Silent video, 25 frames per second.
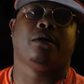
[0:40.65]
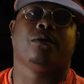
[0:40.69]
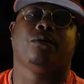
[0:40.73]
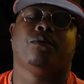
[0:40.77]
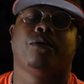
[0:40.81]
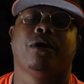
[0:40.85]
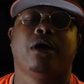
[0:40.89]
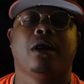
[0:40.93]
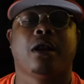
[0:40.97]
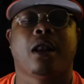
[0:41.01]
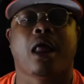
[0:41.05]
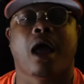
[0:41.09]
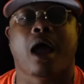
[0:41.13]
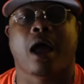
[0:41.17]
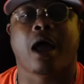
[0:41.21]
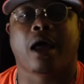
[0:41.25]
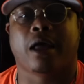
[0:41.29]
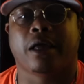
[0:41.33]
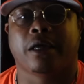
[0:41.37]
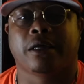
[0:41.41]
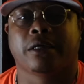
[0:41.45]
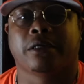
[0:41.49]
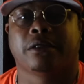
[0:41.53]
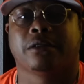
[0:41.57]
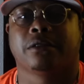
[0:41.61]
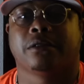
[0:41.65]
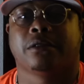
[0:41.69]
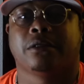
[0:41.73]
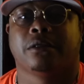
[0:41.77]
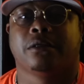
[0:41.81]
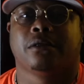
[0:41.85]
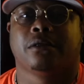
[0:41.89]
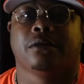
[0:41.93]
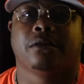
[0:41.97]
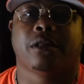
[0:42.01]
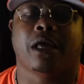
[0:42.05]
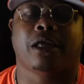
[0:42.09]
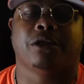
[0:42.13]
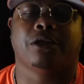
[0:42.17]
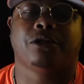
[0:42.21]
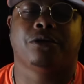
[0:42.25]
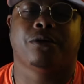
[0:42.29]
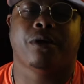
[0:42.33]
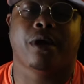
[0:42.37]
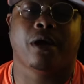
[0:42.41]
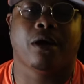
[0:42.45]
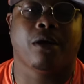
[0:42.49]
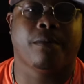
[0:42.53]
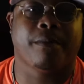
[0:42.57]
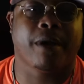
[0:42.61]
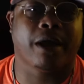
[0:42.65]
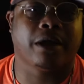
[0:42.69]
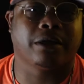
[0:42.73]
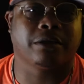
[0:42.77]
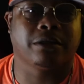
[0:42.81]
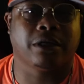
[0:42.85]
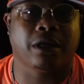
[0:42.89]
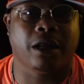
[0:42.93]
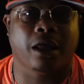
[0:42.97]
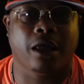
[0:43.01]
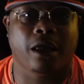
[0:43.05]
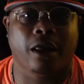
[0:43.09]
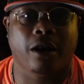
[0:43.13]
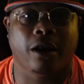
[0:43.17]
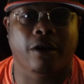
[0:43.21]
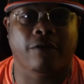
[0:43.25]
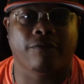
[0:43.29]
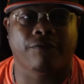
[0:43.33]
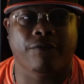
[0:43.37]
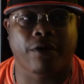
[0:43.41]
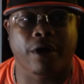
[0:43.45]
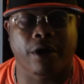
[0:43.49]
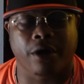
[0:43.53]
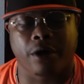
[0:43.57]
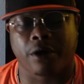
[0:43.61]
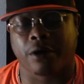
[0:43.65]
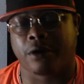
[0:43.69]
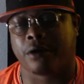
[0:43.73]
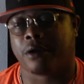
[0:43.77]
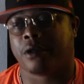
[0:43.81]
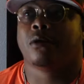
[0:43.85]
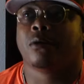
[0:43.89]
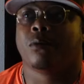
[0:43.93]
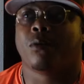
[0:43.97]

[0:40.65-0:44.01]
realize that you ain't gonna make it to the NFL,